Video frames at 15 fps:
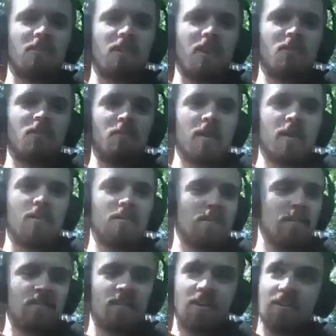The garbage man
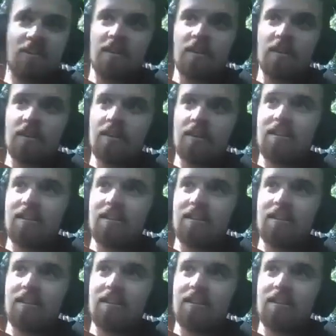is here to